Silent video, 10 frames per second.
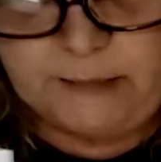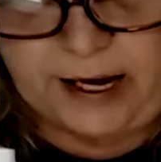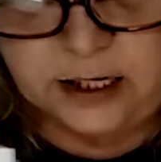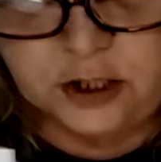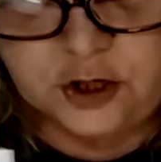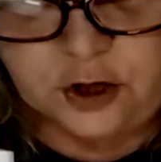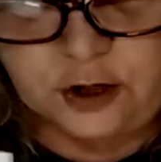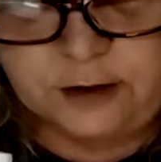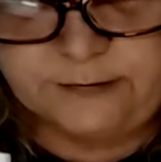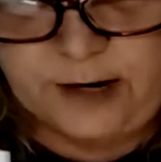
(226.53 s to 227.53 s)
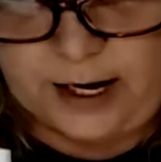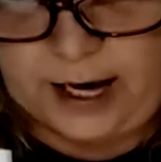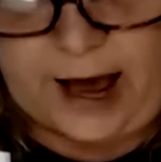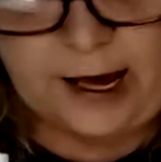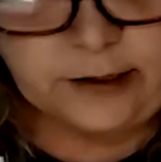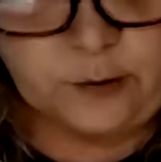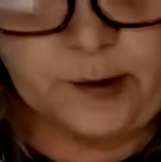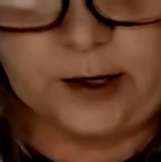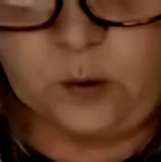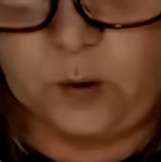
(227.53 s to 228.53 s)
Making sure you've got an
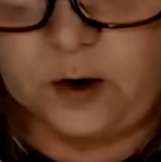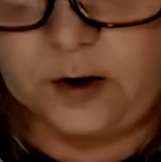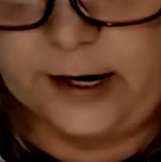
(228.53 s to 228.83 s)
accurate 1/4